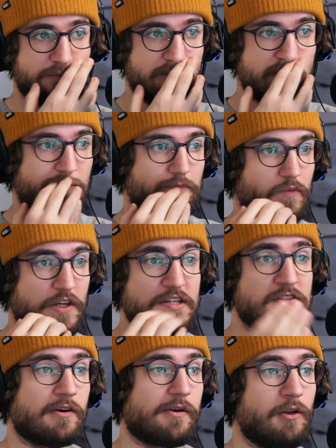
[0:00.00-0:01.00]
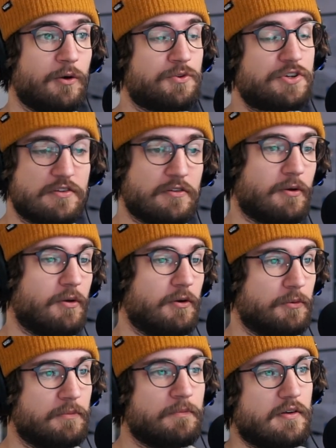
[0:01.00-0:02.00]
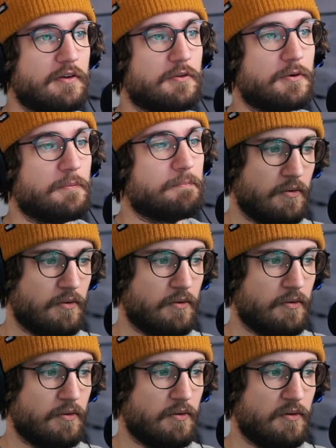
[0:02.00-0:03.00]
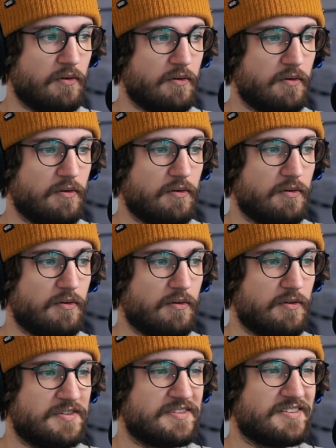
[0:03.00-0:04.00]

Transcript: we're both. He's not alone. She's not alone. That's good. Yeah.